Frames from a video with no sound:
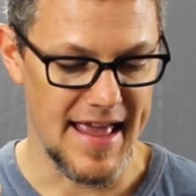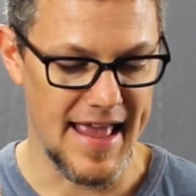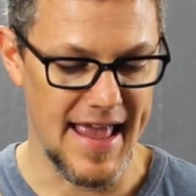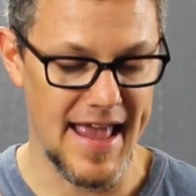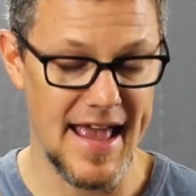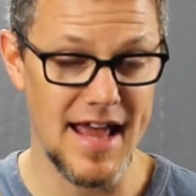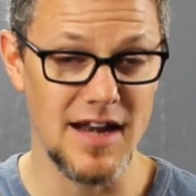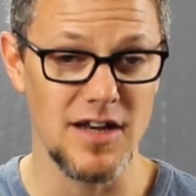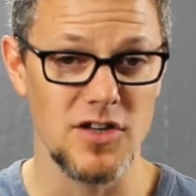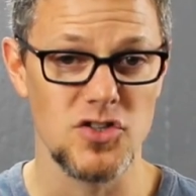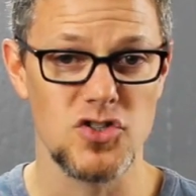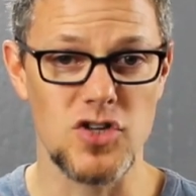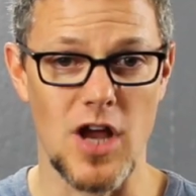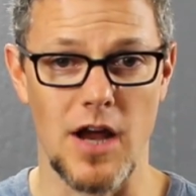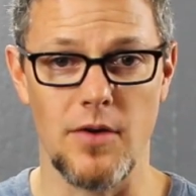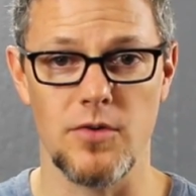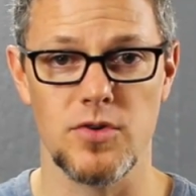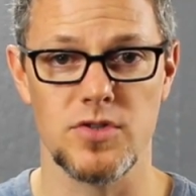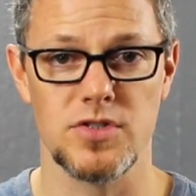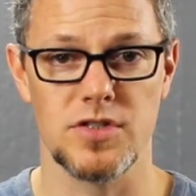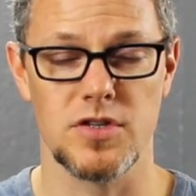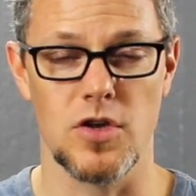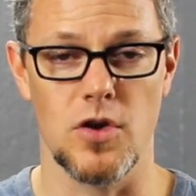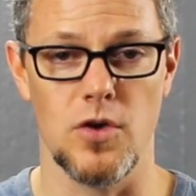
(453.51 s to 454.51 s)
and a
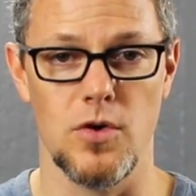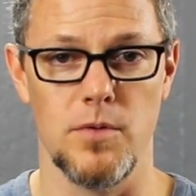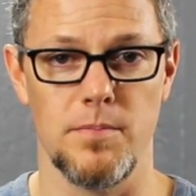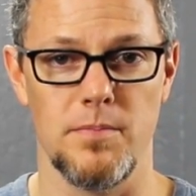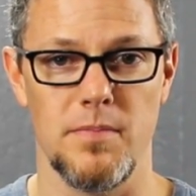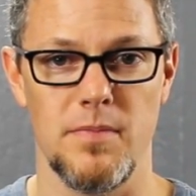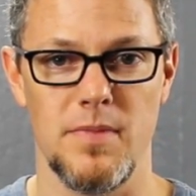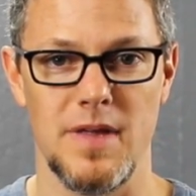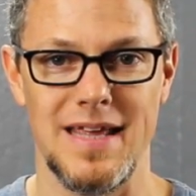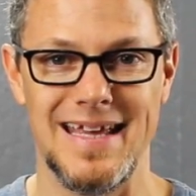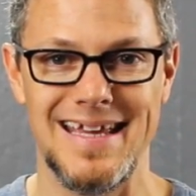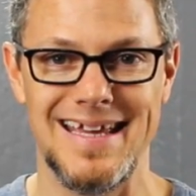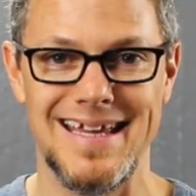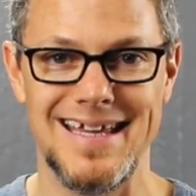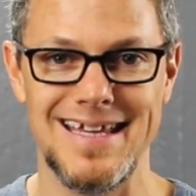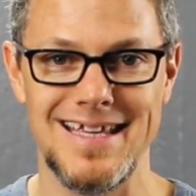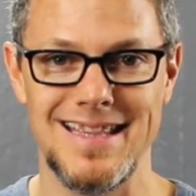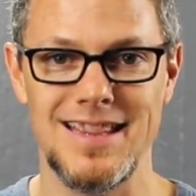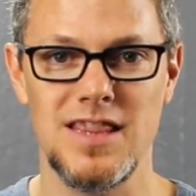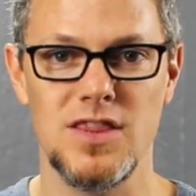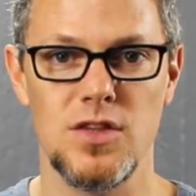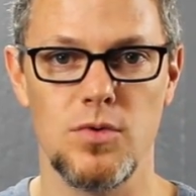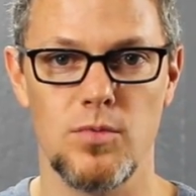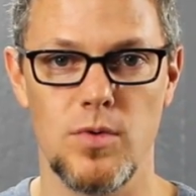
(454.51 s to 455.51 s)
gyroscope
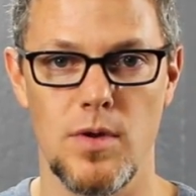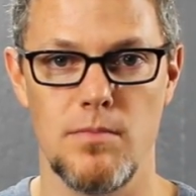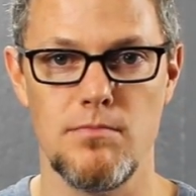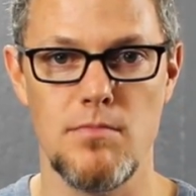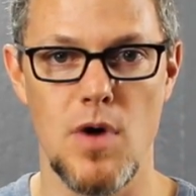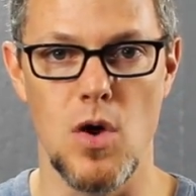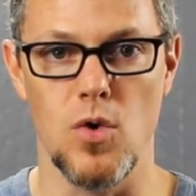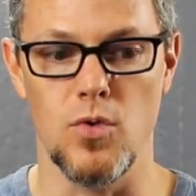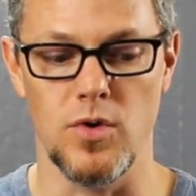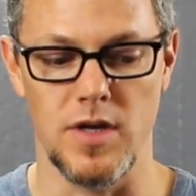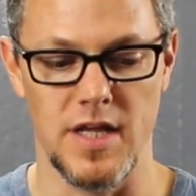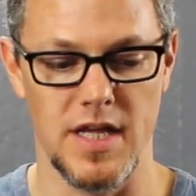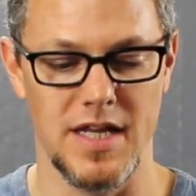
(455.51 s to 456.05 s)
in the remote.